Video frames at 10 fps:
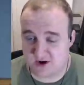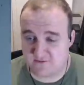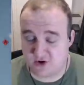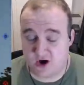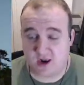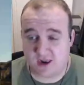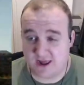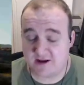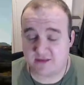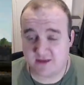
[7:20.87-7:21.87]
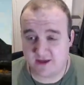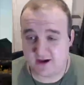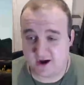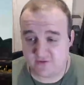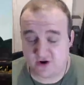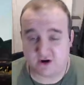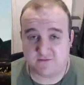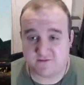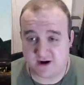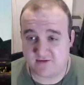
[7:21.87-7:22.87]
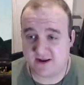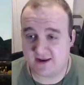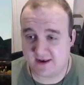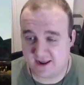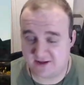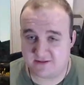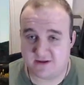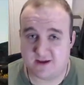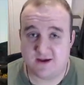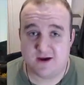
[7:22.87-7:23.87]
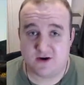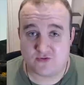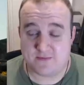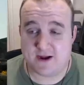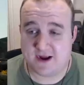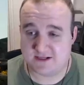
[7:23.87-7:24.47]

I've got a very lengthy repair